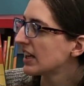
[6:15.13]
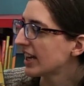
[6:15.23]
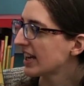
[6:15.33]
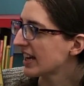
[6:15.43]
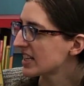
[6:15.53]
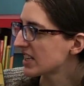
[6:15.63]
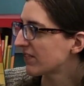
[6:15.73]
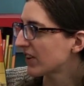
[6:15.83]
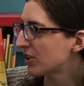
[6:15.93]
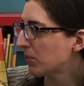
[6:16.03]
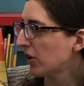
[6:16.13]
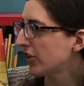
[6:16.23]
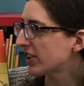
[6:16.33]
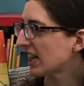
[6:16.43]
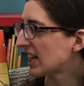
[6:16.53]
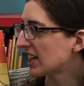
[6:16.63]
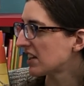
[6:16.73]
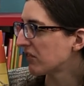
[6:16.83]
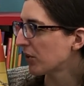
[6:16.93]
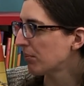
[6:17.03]
E isn't for spoons, it
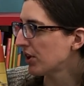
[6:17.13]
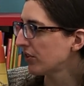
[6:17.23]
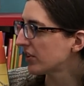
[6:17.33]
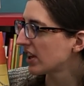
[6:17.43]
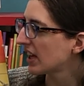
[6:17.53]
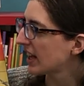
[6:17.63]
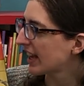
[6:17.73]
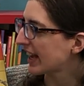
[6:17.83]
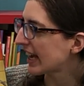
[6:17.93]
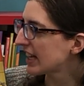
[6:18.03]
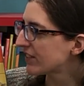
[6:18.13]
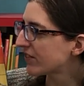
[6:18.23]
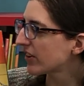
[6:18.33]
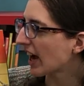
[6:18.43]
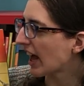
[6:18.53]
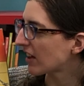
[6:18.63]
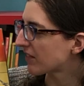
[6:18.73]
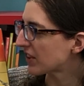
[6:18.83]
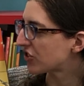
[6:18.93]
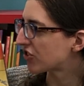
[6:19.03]
isn't for moons. E is for
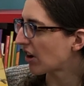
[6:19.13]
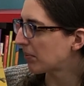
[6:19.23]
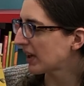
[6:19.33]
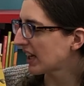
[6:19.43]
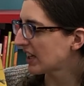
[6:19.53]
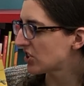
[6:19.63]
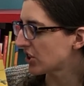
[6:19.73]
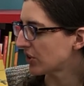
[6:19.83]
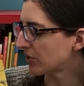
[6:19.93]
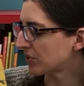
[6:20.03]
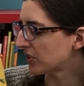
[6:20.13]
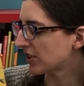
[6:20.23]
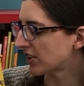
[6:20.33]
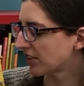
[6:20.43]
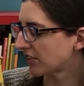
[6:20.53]
elephants trumpeting tunes.